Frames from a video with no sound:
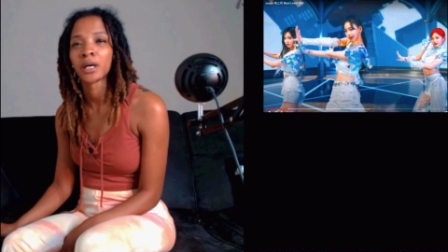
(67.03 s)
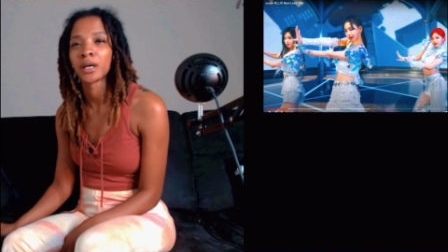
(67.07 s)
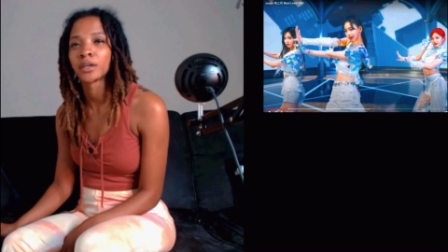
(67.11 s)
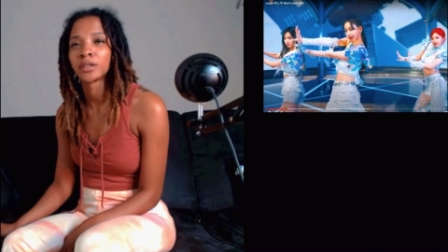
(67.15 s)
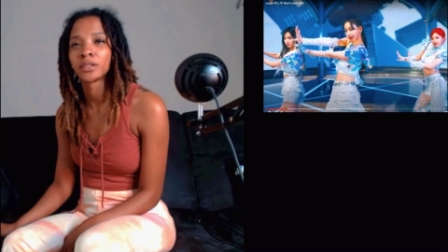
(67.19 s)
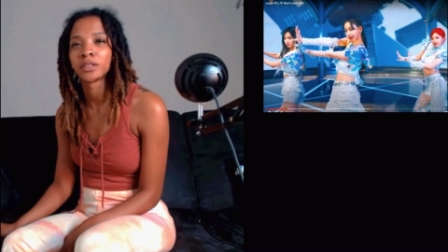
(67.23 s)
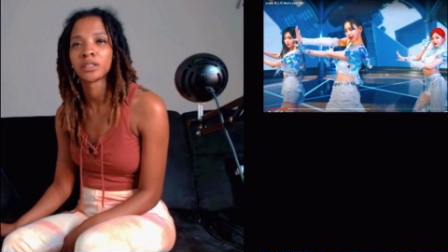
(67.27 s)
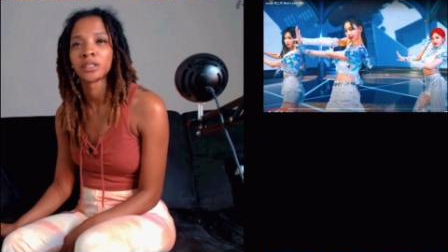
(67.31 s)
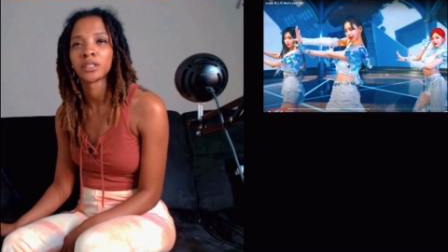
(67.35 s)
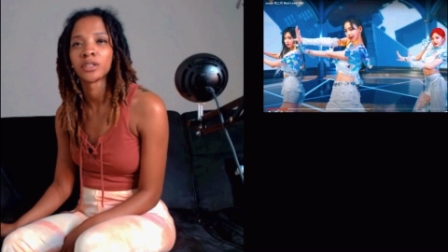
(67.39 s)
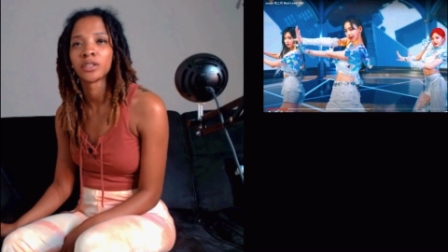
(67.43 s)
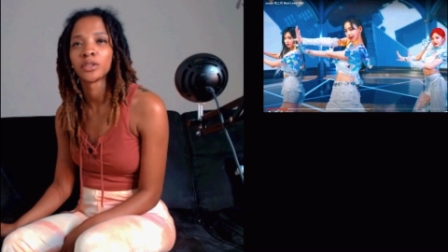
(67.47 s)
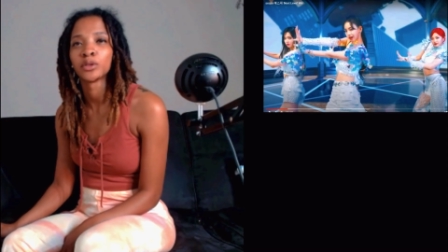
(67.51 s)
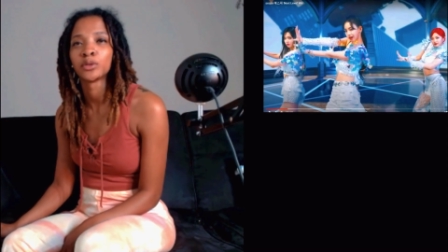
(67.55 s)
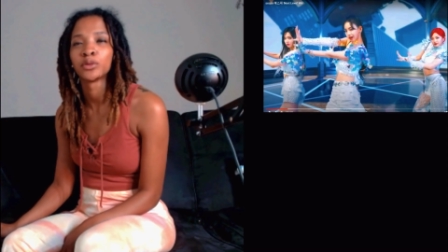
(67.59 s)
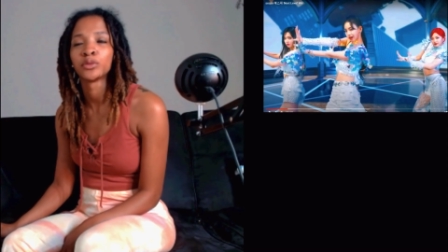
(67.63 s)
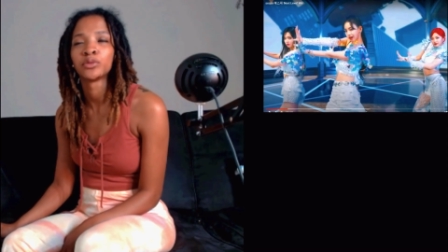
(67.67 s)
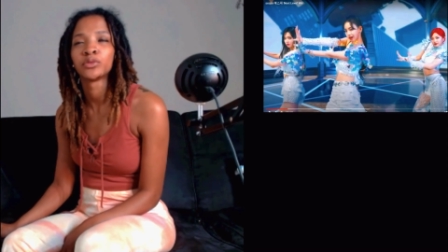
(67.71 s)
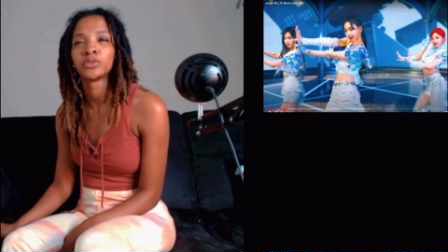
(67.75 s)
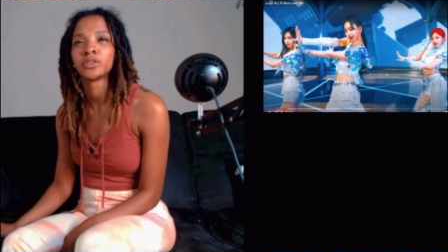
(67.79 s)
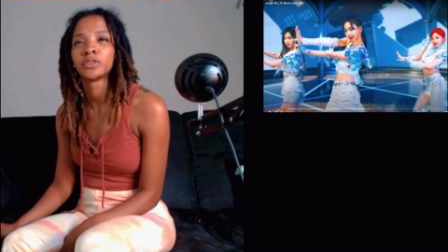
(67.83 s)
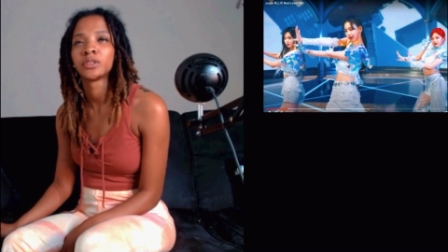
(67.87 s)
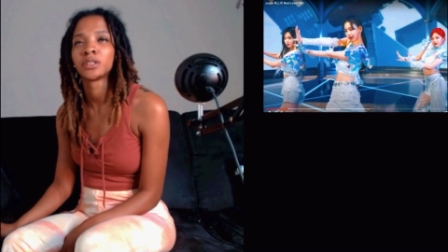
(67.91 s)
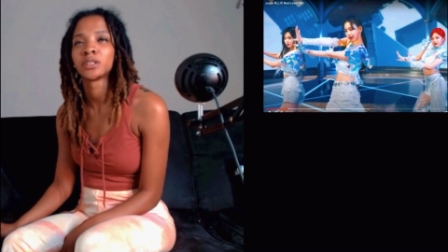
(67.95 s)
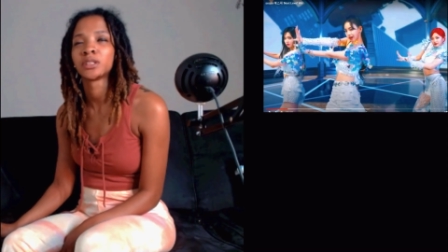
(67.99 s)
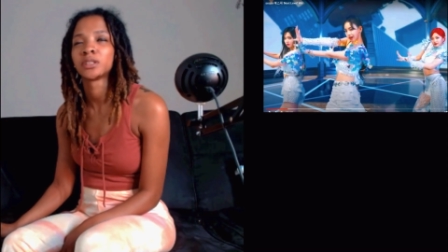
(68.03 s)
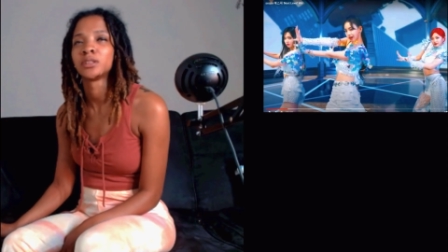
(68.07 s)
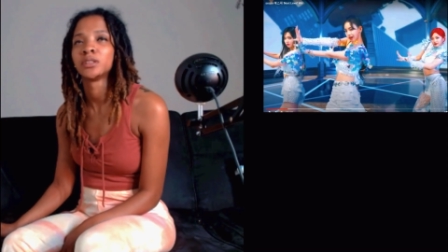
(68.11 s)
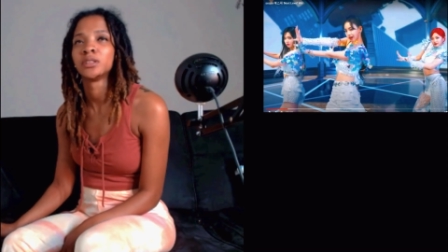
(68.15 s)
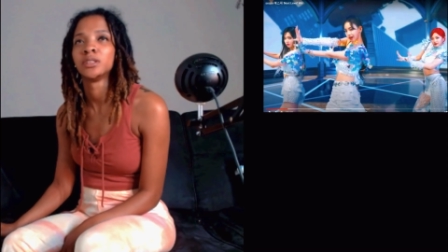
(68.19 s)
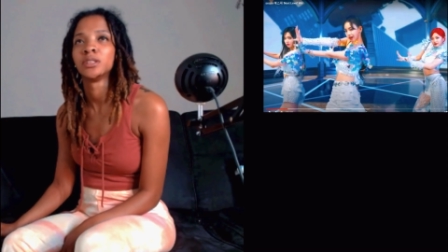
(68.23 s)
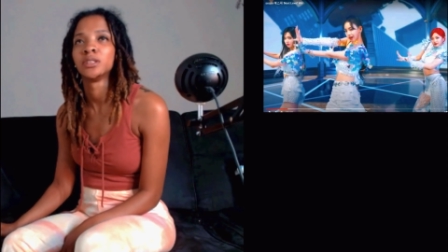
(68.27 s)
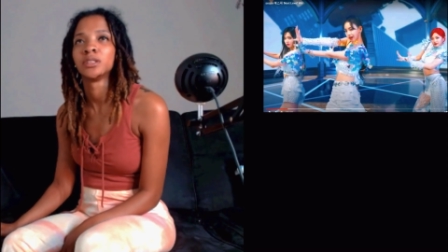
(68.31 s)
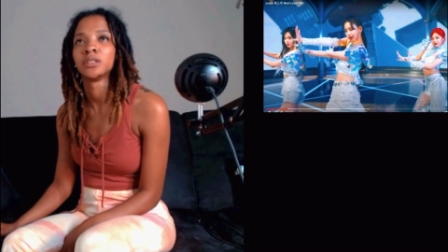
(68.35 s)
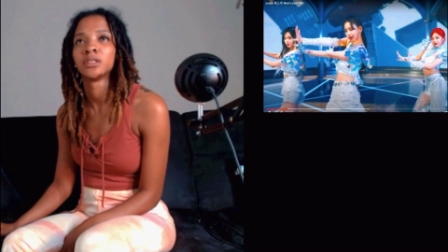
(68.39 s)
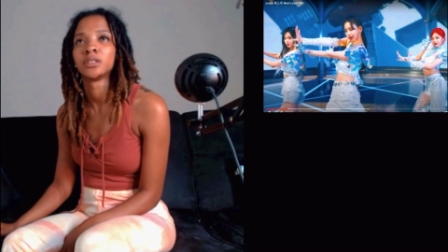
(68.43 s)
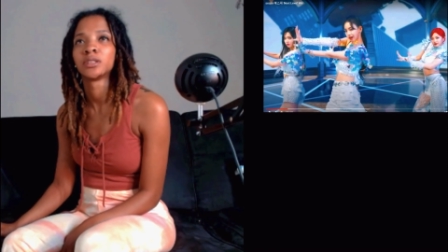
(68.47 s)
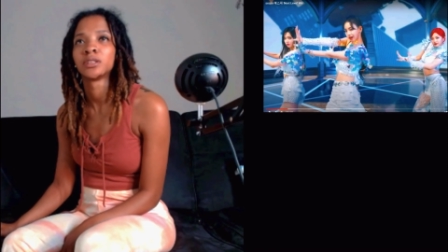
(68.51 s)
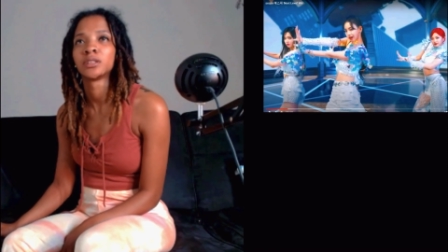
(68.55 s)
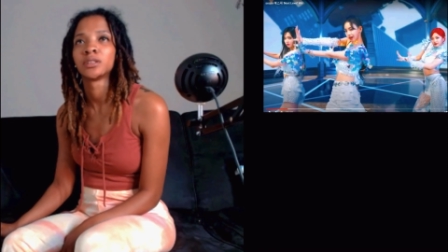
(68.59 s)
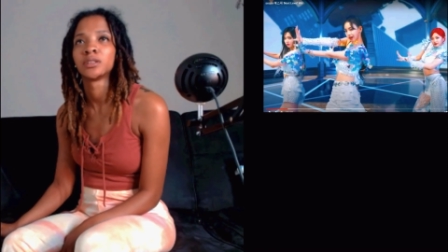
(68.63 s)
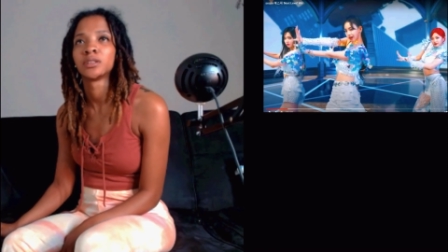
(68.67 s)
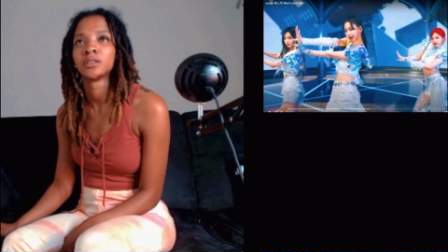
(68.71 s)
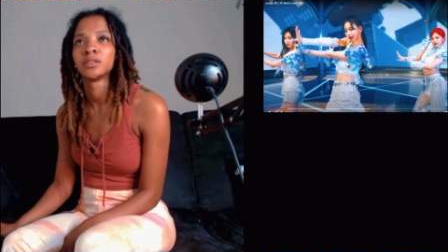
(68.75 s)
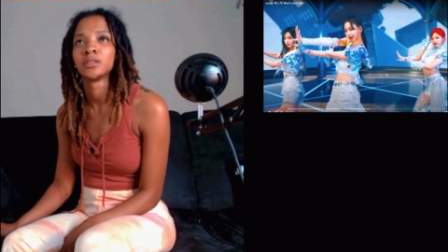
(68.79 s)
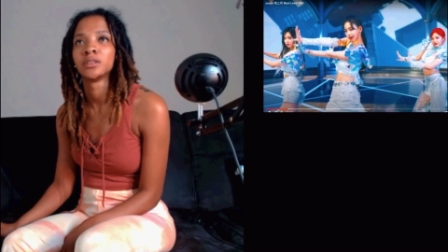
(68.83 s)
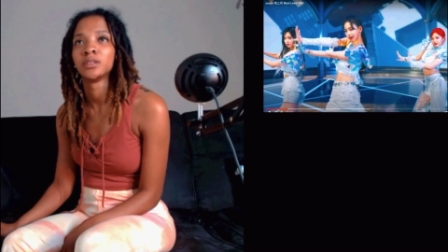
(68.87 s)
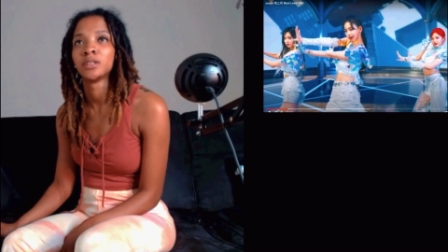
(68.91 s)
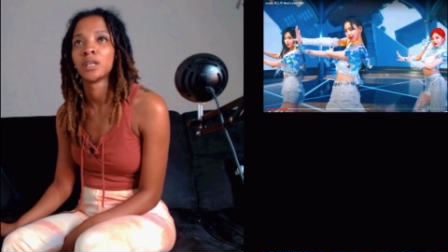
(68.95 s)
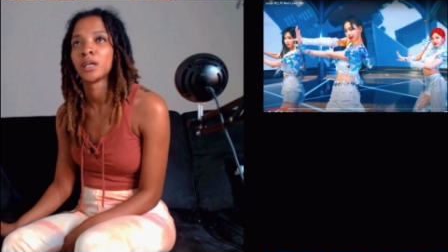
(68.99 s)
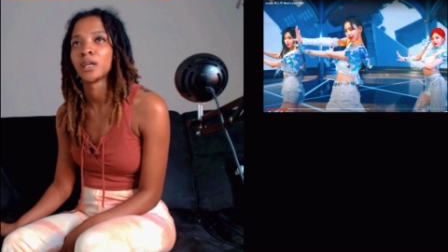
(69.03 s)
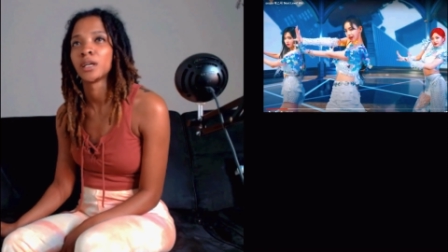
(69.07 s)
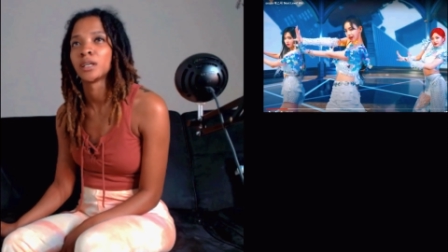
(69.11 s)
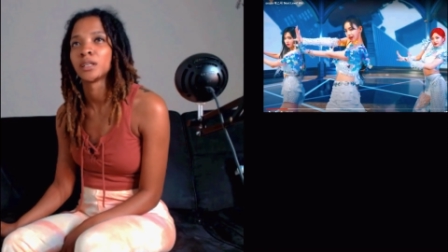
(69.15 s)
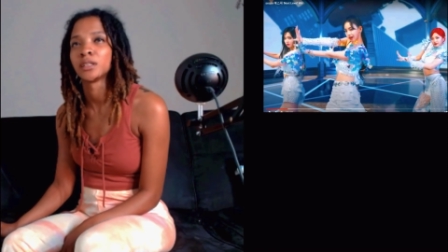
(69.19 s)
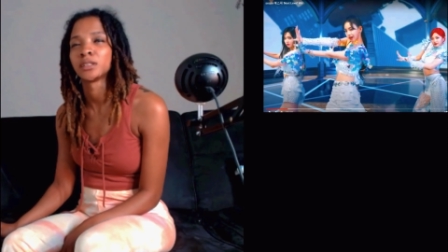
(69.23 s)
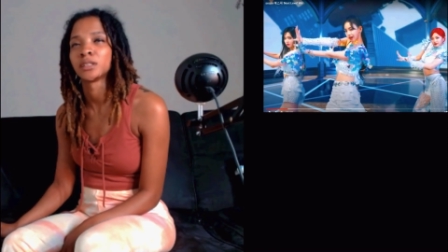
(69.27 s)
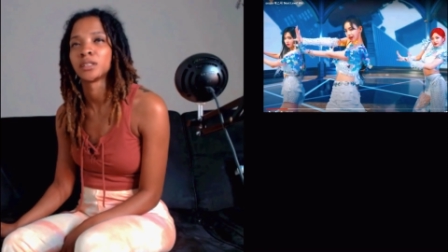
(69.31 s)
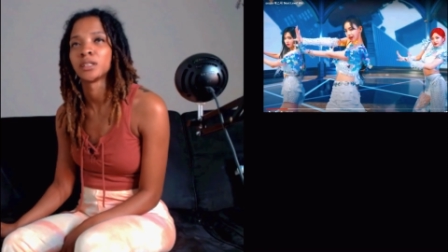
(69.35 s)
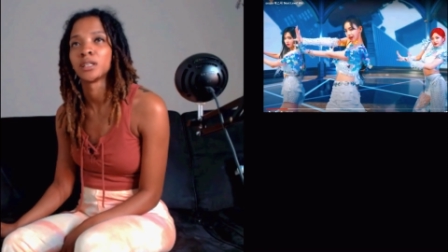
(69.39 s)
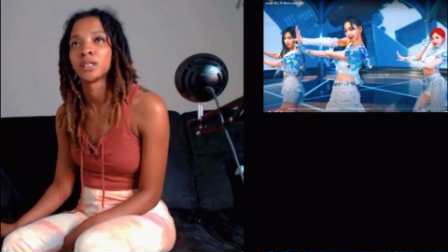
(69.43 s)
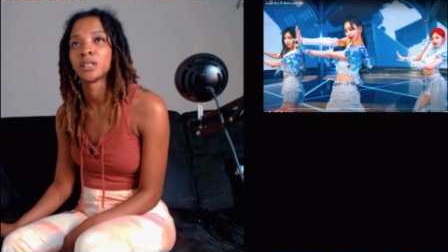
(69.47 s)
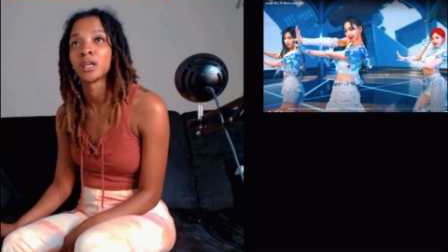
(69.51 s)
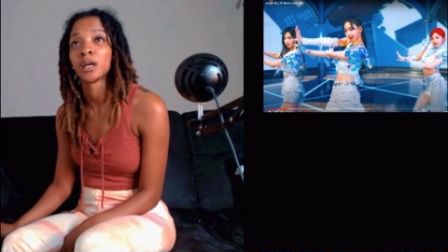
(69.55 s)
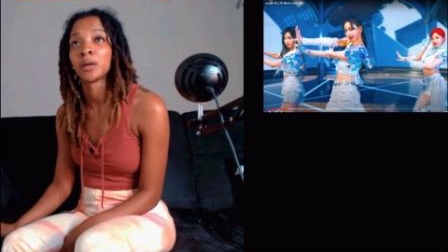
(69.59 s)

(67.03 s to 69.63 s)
herself just dancing.